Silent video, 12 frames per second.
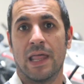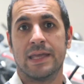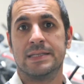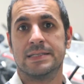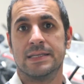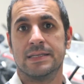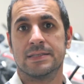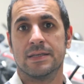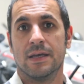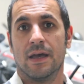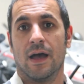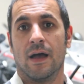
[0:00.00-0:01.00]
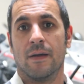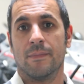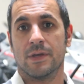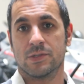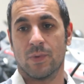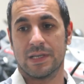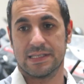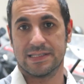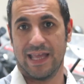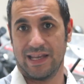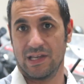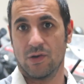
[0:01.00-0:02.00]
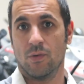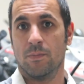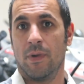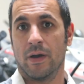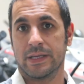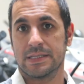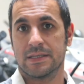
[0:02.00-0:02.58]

related, um, as well as the technical bike